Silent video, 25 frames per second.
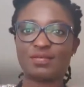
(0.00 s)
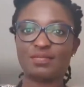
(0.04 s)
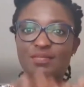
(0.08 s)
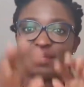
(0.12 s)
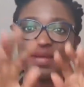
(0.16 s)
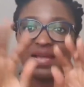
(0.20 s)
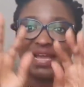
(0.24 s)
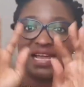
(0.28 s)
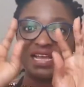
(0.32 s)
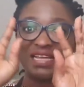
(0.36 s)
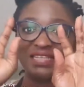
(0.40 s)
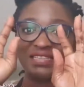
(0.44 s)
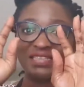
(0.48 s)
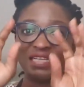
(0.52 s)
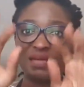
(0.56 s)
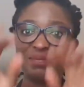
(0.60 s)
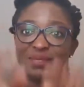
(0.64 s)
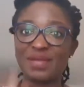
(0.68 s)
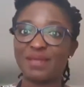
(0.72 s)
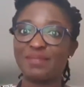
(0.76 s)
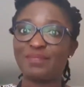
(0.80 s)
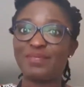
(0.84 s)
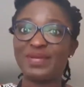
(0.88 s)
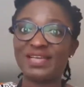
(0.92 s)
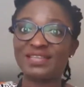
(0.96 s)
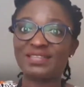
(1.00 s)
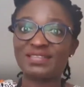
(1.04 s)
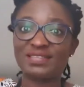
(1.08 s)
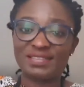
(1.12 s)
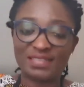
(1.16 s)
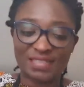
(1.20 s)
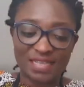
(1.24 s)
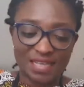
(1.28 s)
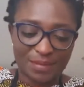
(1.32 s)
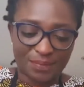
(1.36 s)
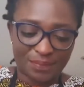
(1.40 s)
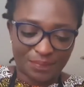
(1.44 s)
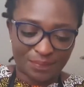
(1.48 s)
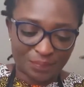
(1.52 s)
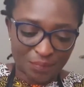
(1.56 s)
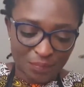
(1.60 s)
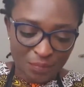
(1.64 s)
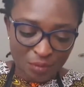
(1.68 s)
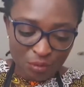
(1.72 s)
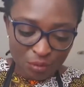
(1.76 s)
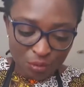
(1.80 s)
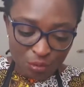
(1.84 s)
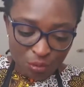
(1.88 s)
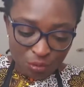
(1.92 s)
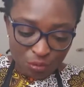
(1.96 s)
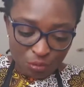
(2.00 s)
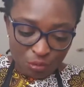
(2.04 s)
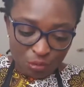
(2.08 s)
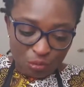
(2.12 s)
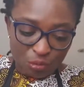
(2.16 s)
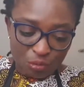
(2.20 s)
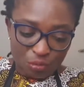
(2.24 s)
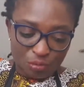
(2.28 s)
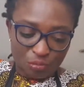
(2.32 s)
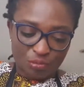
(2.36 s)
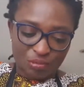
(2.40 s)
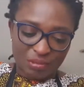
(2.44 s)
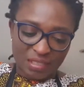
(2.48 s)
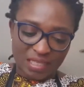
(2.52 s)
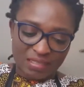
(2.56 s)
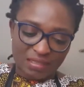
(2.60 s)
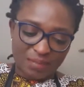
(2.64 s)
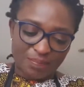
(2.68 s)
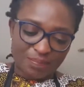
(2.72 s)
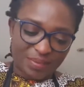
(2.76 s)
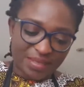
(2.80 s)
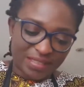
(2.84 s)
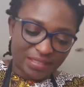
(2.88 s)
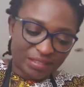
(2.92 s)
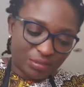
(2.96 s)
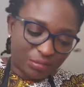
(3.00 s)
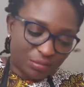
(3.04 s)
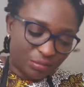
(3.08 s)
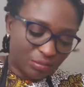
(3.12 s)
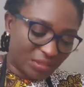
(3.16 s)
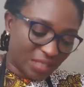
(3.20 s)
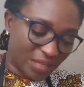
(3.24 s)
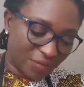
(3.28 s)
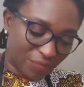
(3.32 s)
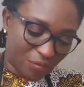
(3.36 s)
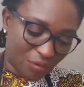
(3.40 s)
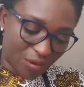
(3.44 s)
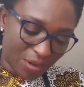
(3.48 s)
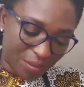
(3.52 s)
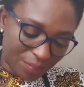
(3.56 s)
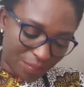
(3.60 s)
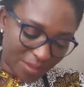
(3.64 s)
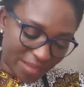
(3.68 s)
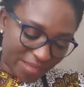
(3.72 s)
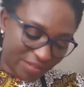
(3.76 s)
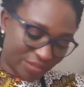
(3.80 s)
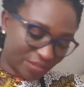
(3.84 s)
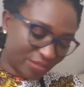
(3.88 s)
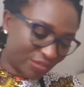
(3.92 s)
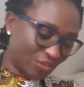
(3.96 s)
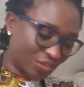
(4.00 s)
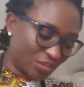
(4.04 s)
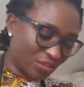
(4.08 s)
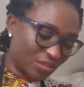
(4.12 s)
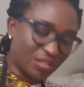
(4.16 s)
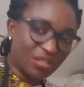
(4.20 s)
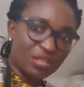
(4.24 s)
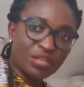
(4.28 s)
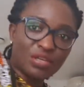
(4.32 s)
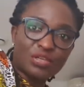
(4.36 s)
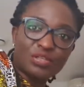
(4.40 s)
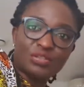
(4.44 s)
My hands are my best tools, are the best tools I've in my kitchen.